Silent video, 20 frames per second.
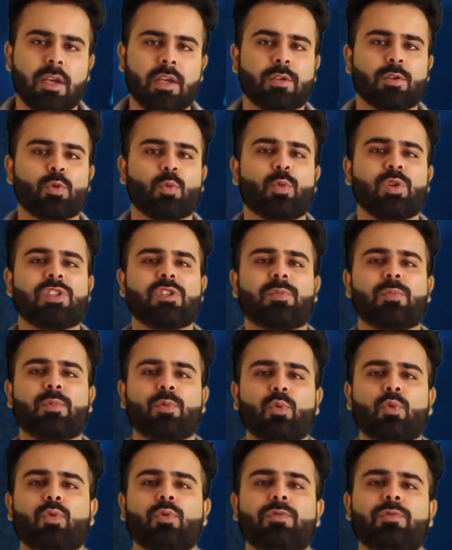So which
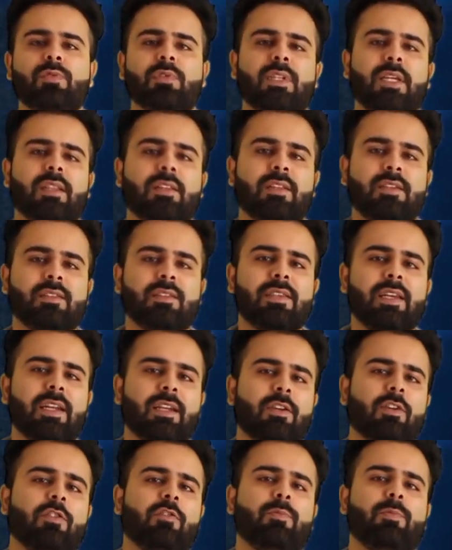proves that the
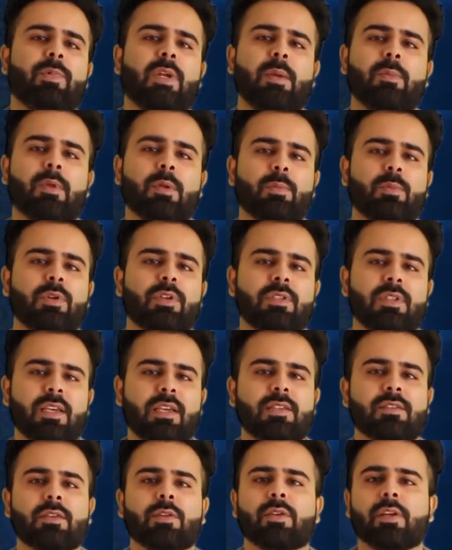set of prime numbers
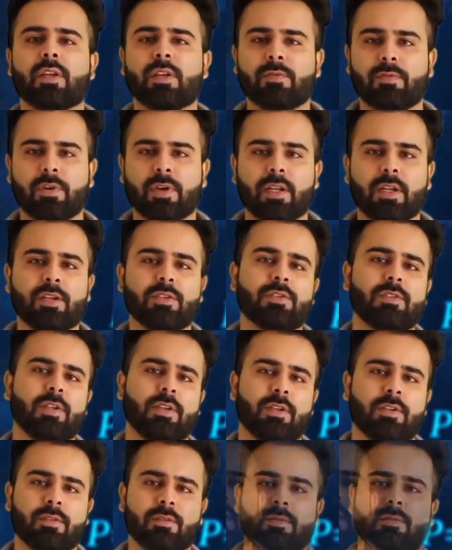is an infinite
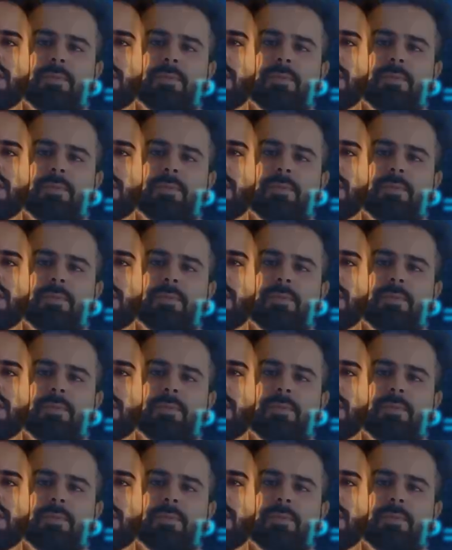set.